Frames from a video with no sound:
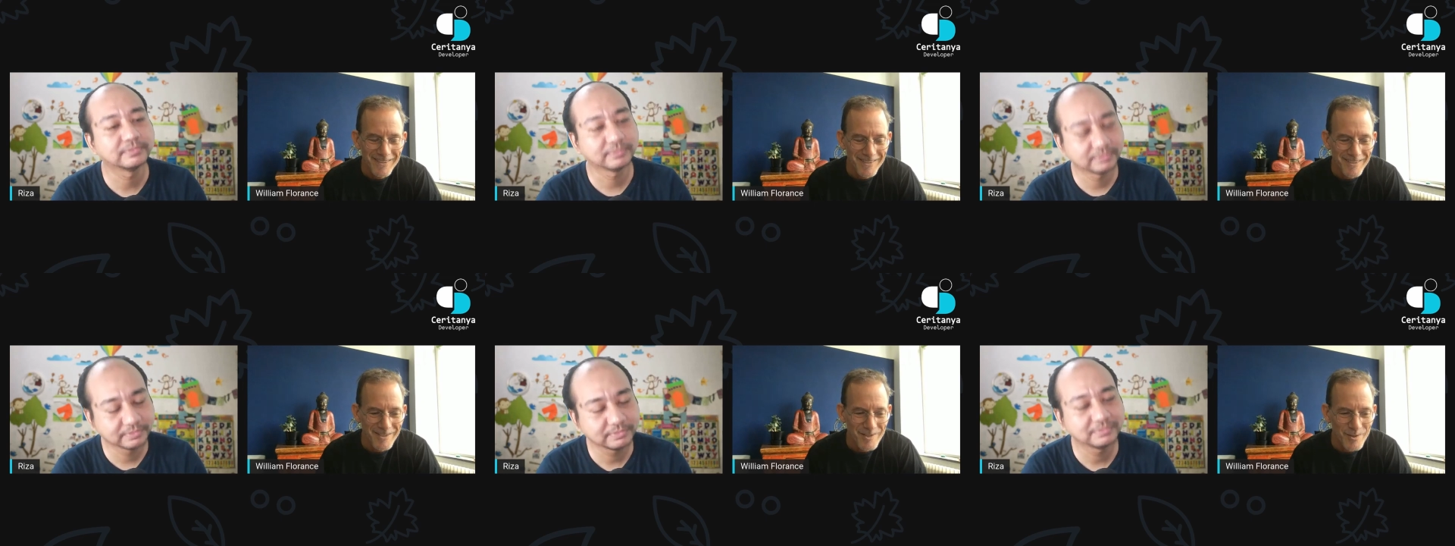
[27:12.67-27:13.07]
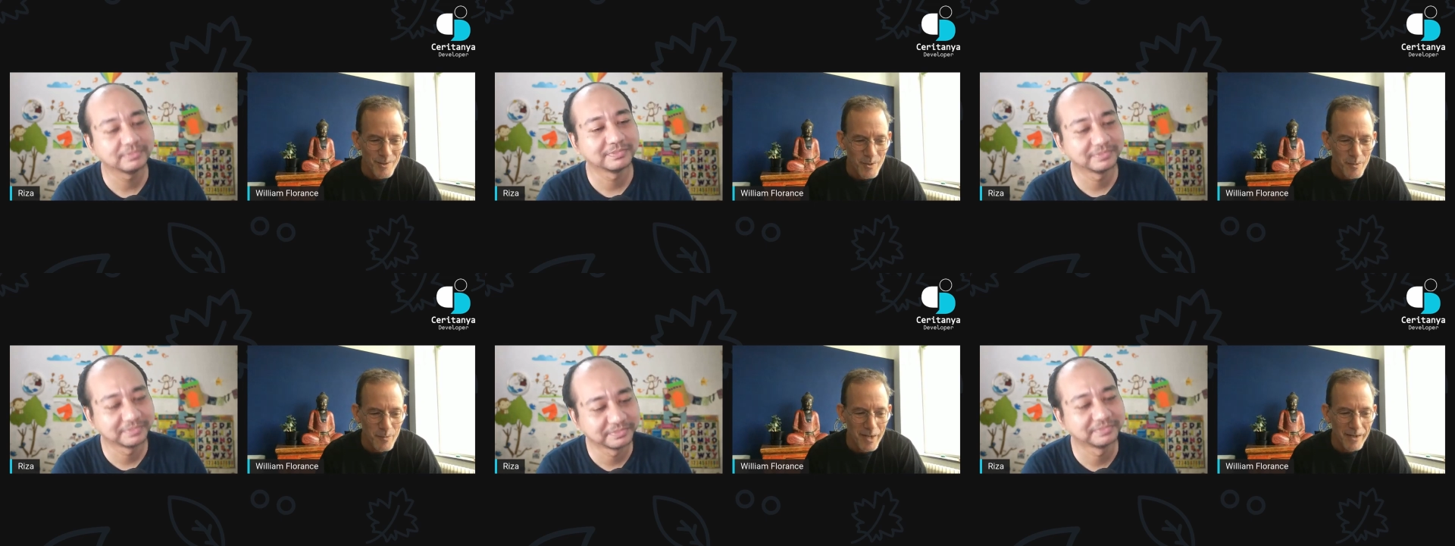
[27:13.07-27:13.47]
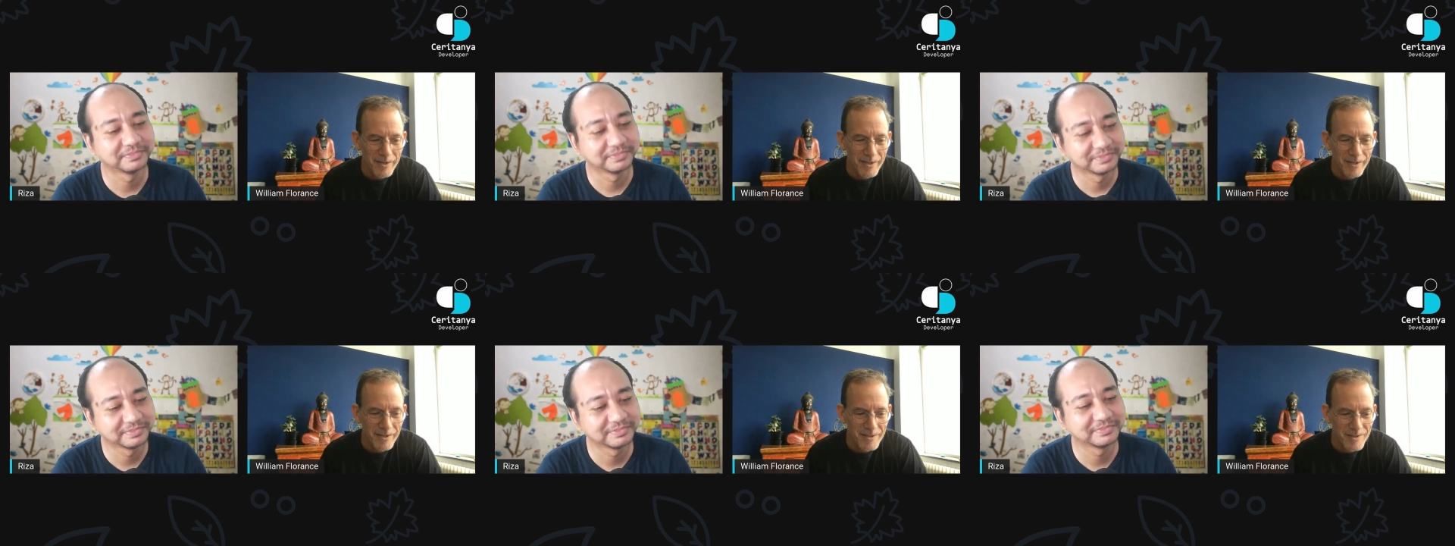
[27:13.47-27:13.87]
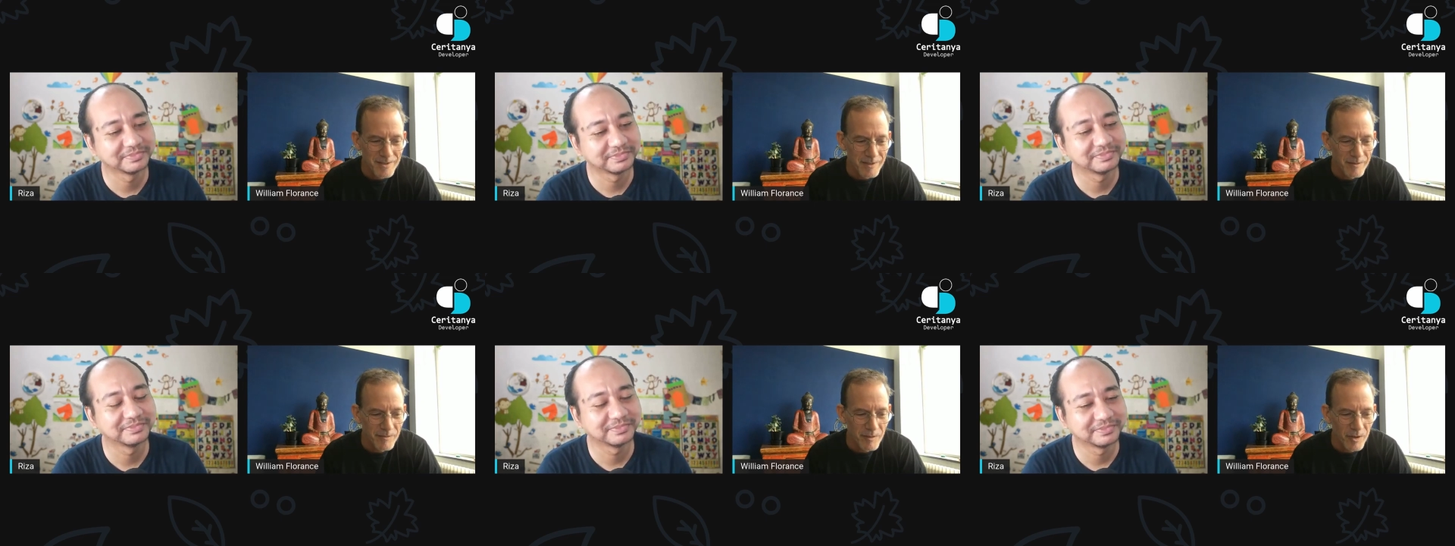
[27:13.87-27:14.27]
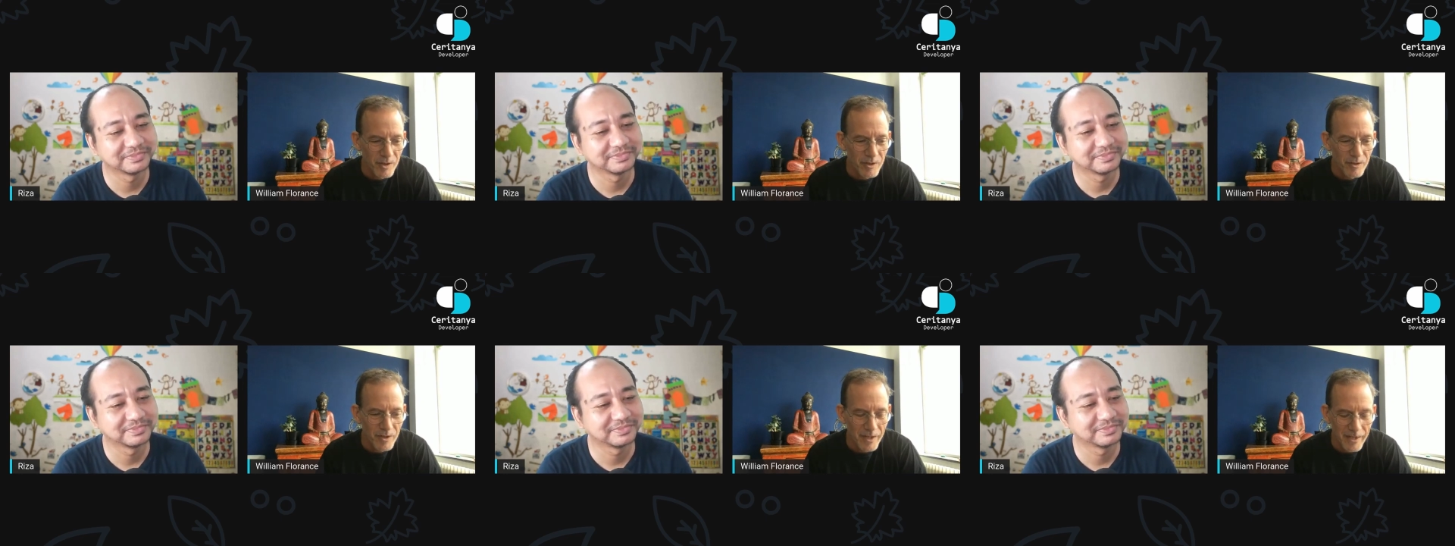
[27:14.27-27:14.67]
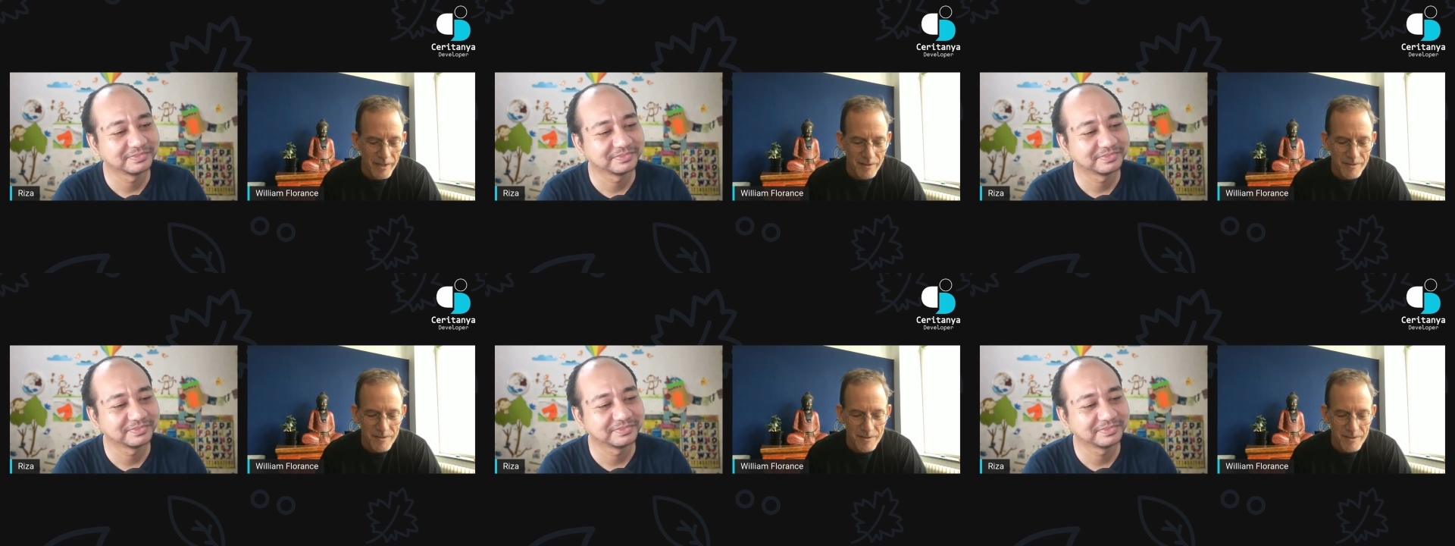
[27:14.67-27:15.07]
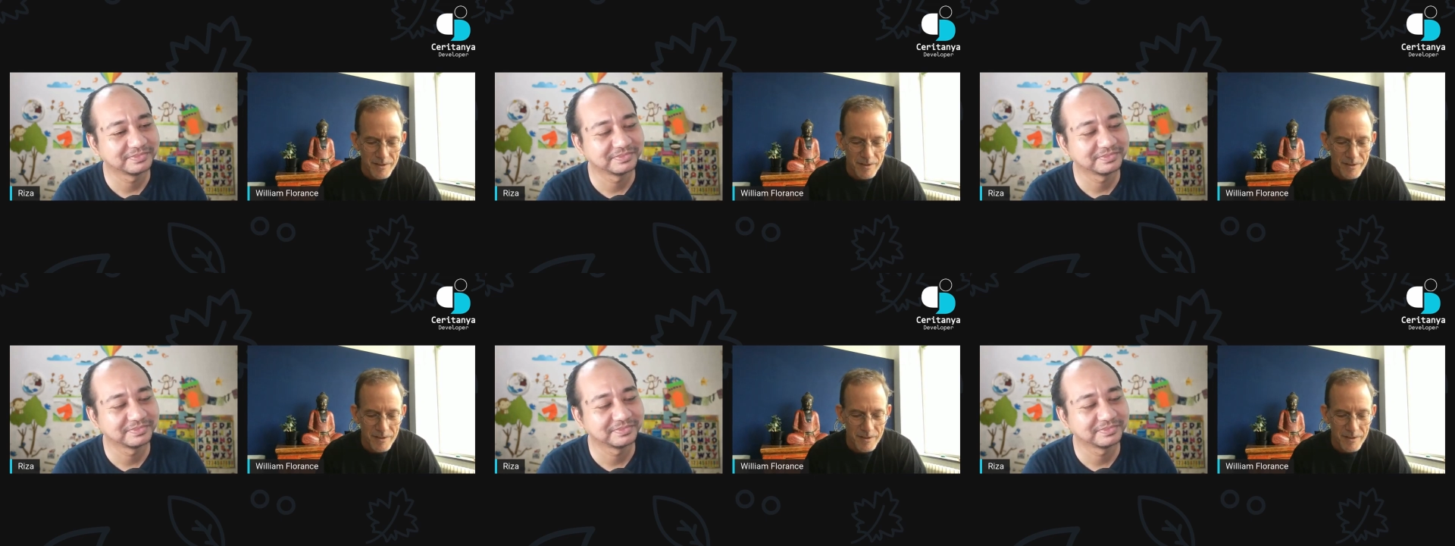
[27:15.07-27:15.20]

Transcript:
Speaker 1: So Bangkit is in very good hands.